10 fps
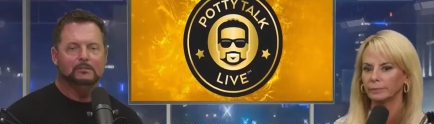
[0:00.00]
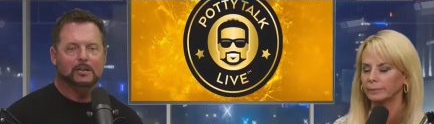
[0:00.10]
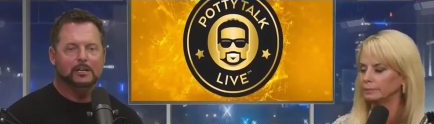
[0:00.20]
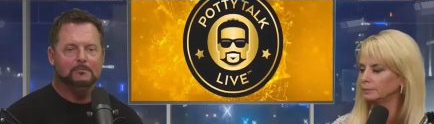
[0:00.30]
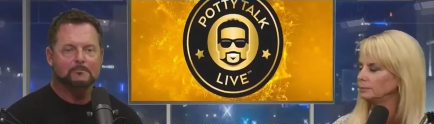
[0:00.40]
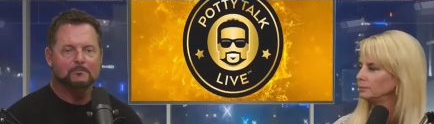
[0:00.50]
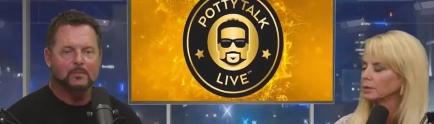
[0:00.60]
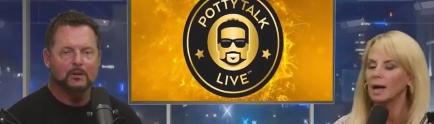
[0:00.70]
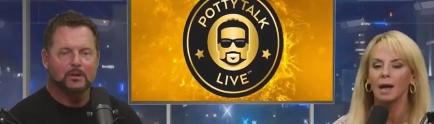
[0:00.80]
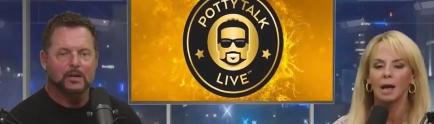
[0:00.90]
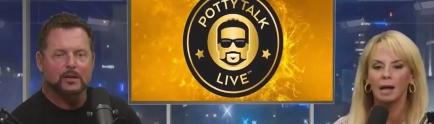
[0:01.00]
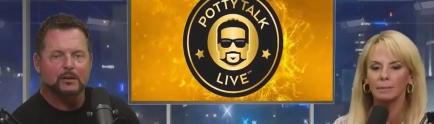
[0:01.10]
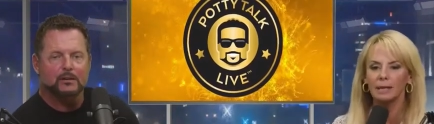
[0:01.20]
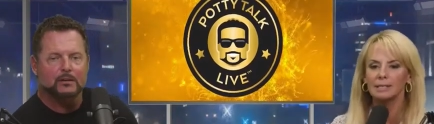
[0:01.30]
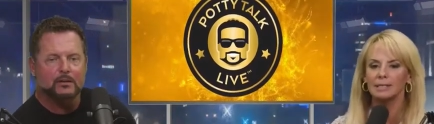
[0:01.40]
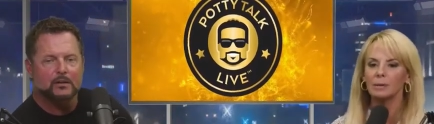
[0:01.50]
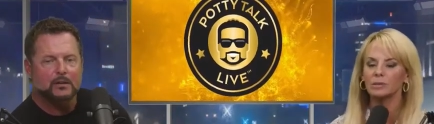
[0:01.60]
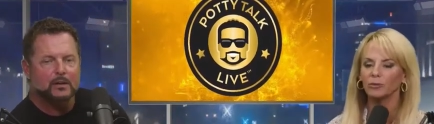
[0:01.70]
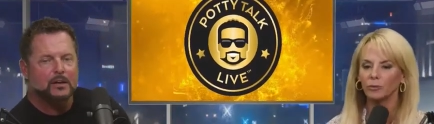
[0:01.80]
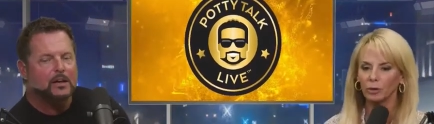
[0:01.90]
Speaker 1: Right. Mm-hmm. Okay. Um, Lance says I was
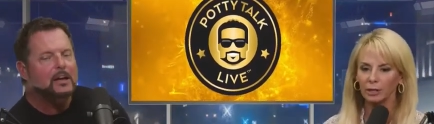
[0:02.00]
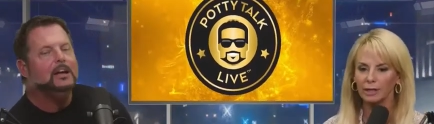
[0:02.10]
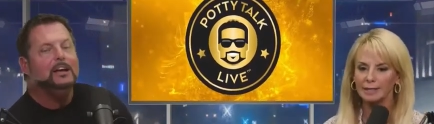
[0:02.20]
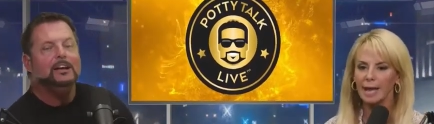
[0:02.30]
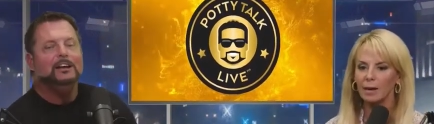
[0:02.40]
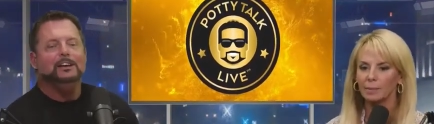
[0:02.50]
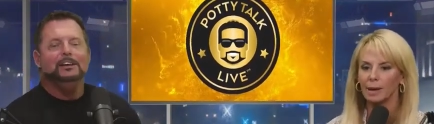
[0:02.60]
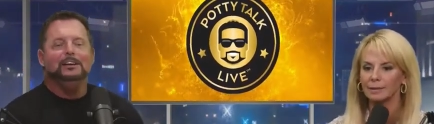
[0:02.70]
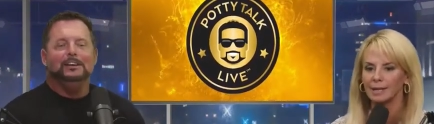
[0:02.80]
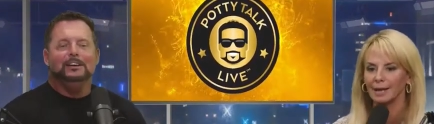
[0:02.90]
freaked out about debt.